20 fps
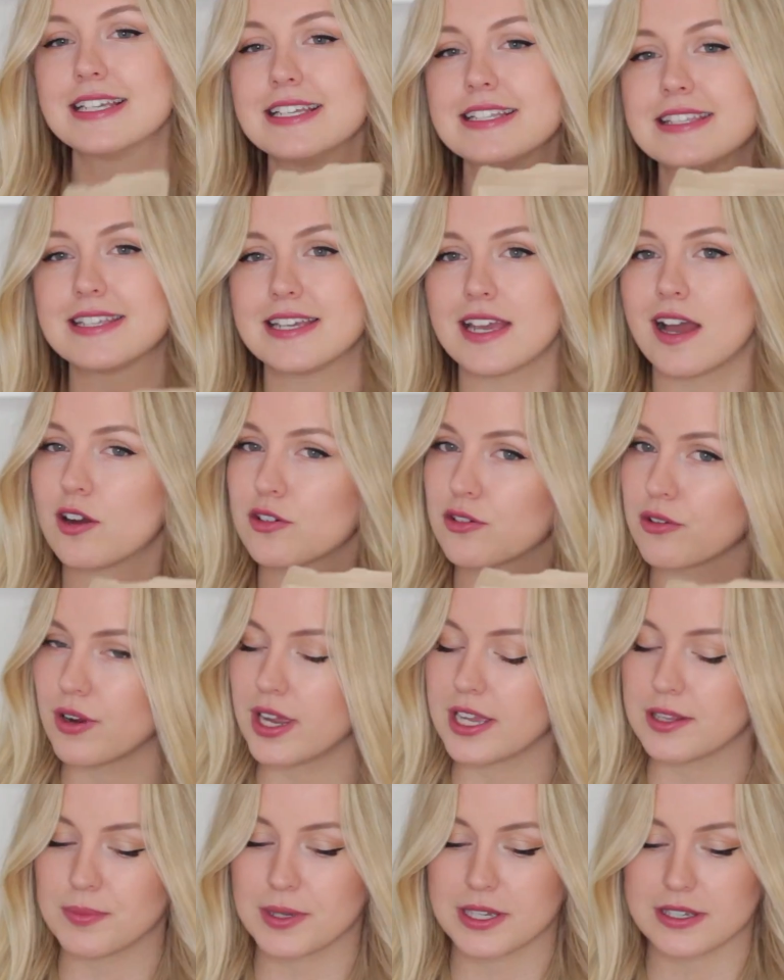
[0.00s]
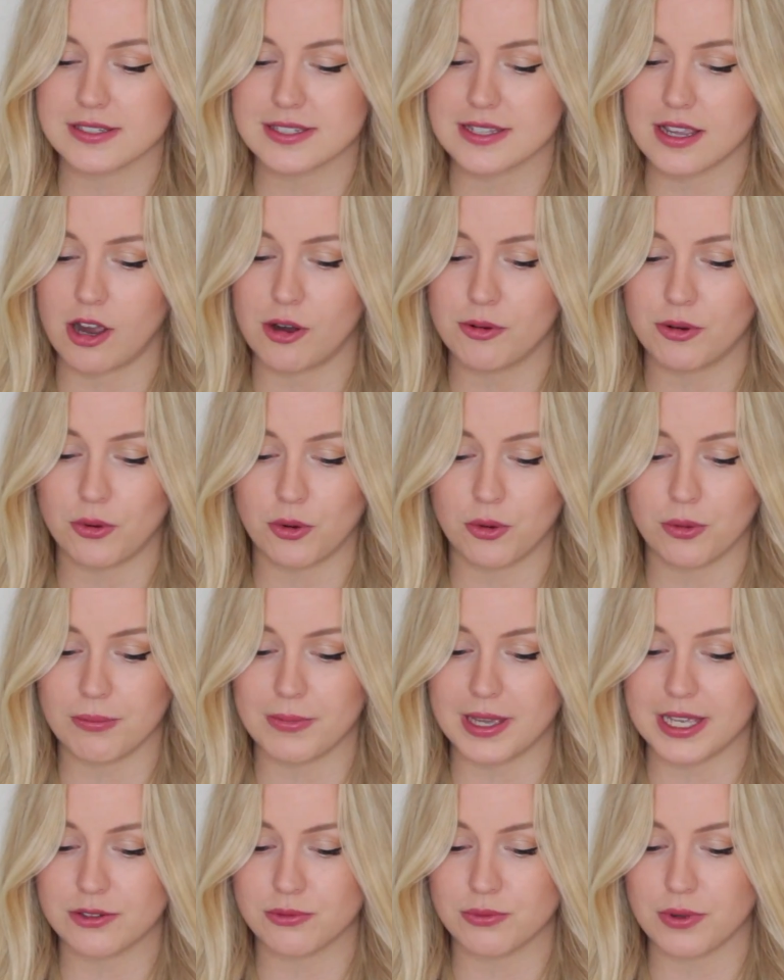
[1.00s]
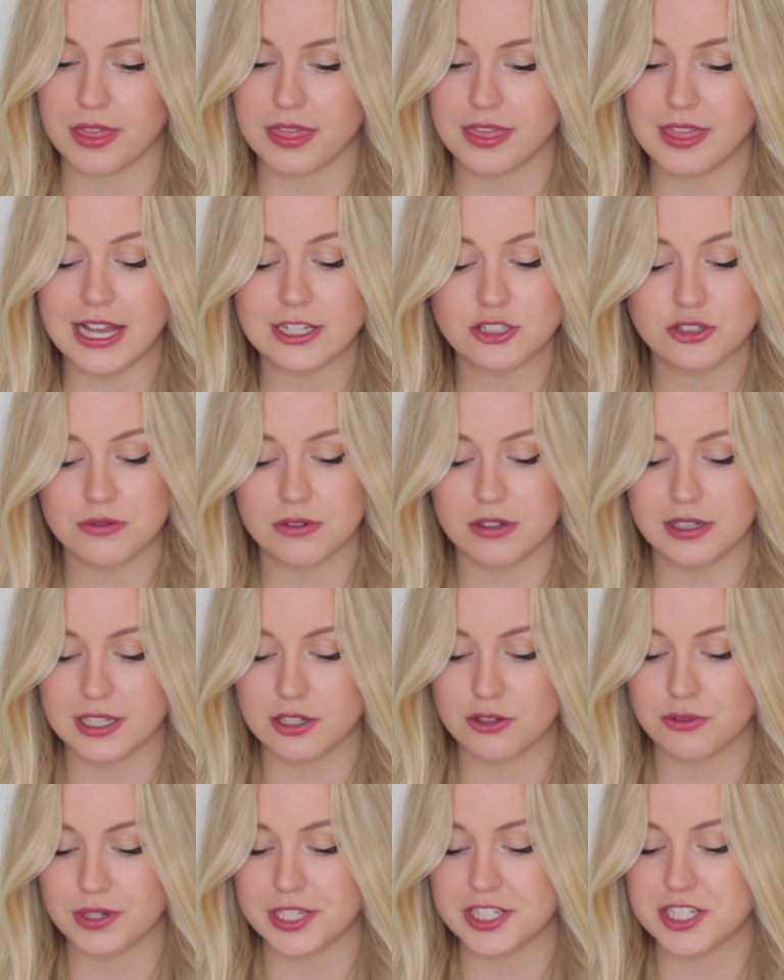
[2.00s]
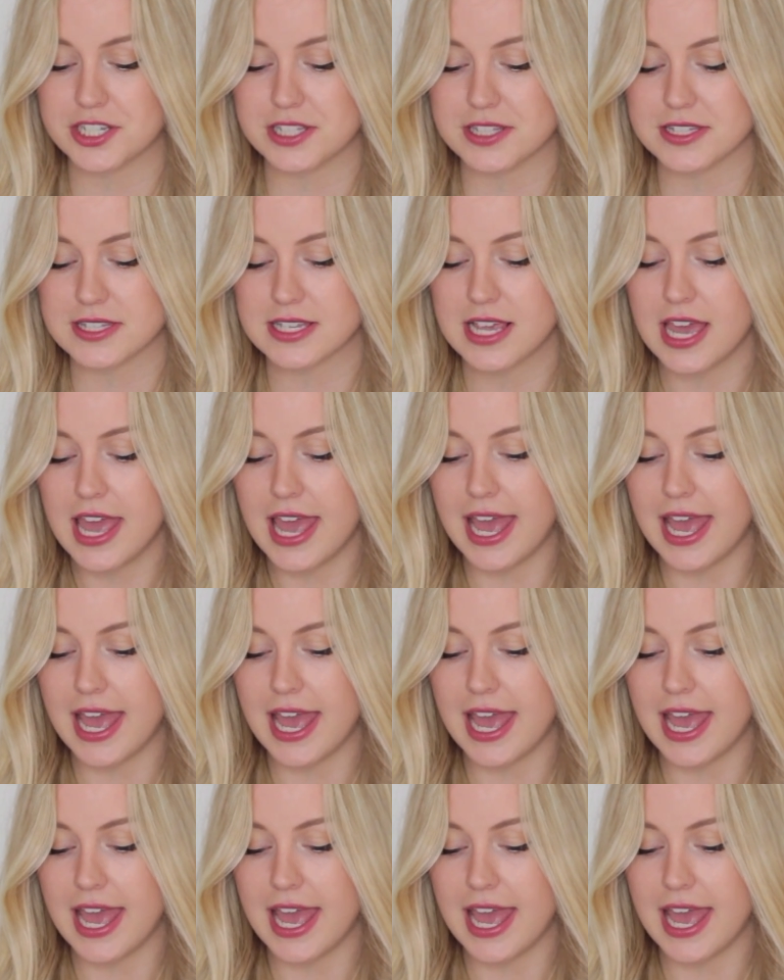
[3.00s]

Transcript: These tea are great because they are all made with natural ingredients